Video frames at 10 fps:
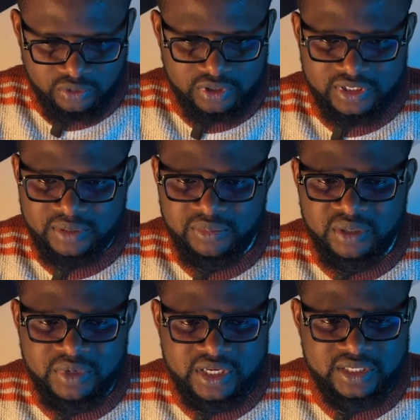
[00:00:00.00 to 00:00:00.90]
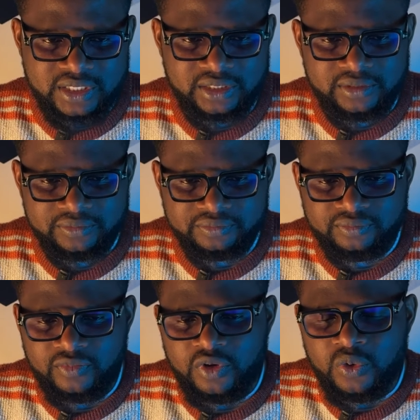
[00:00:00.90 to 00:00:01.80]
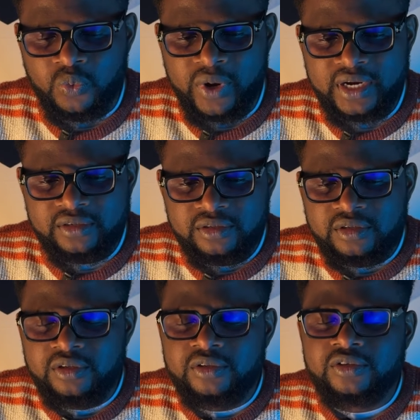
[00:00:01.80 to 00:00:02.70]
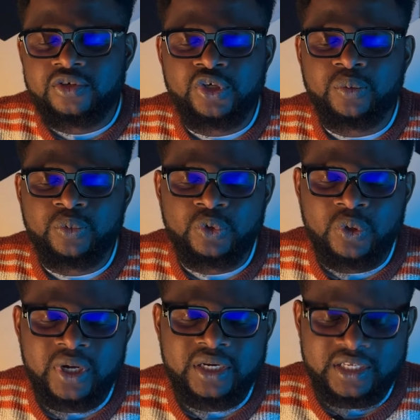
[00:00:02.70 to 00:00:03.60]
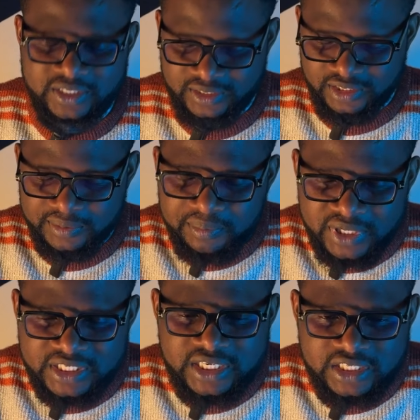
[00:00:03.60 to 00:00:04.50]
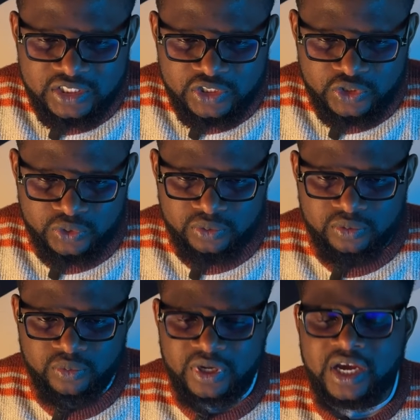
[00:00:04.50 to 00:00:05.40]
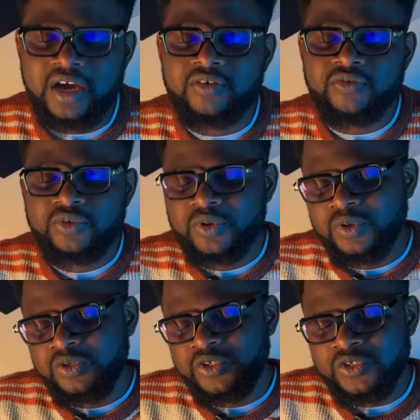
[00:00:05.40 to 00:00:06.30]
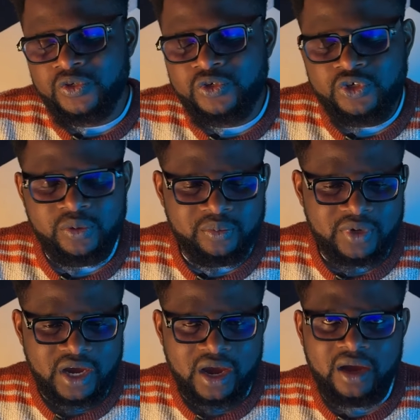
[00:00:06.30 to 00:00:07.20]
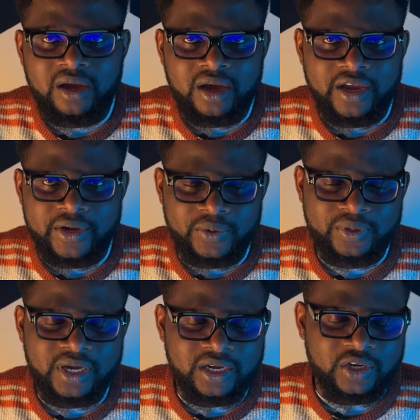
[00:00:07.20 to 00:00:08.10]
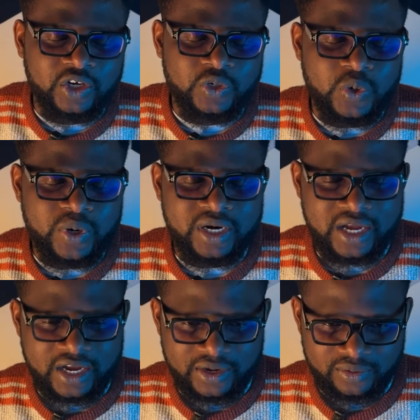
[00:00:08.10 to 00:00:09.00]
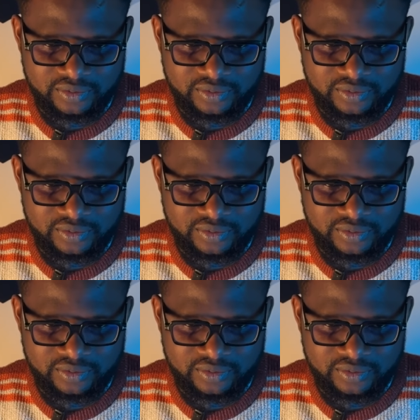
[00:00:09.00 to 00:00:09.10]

it simply means that when sodium chloride is split into two, we have sodium ion and chloride ion.